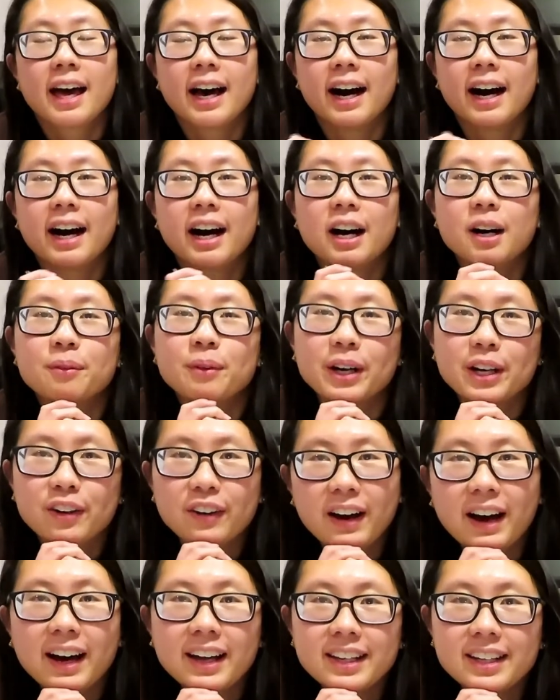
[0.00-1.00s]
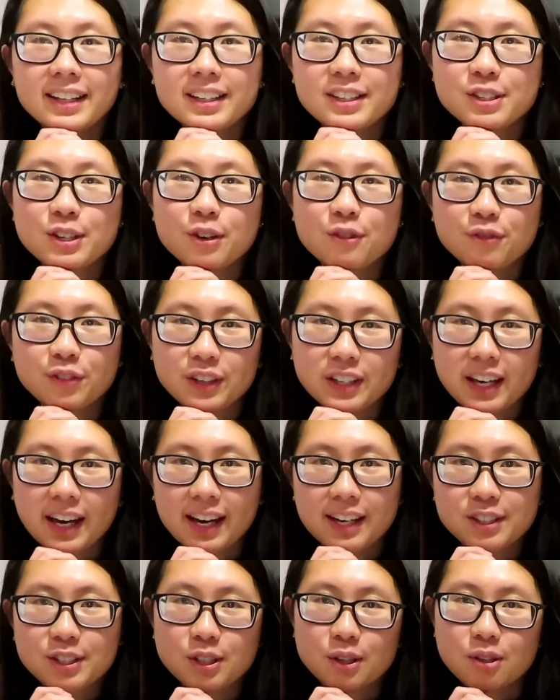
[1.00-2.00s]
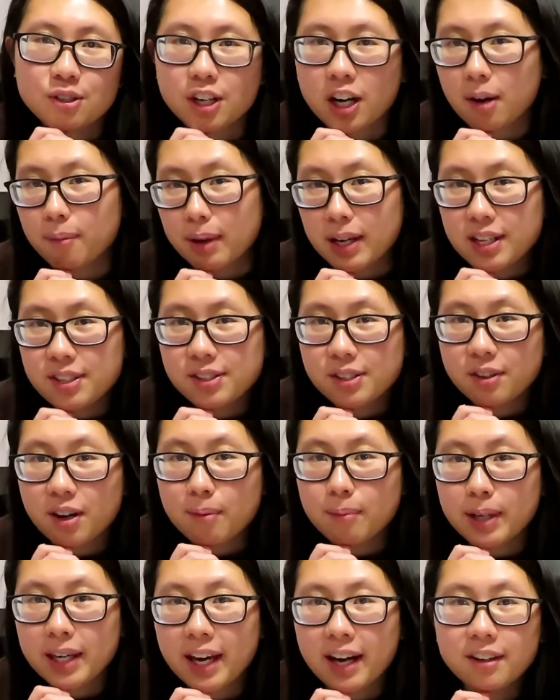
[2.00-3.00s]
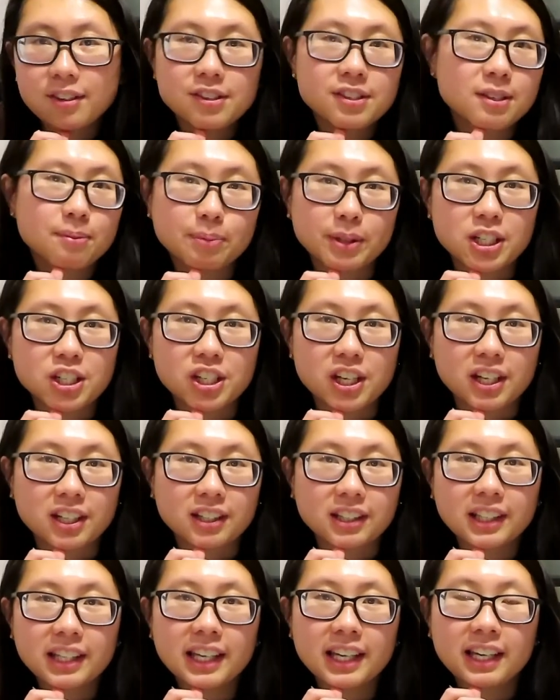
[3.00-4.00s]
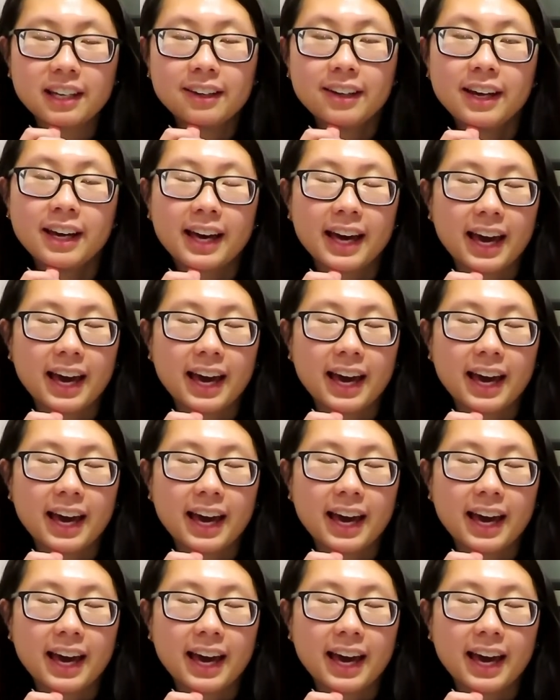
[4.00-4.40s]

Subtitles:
While you're at it, don't forget to check out my Instagram account, Simply Shannon Lee,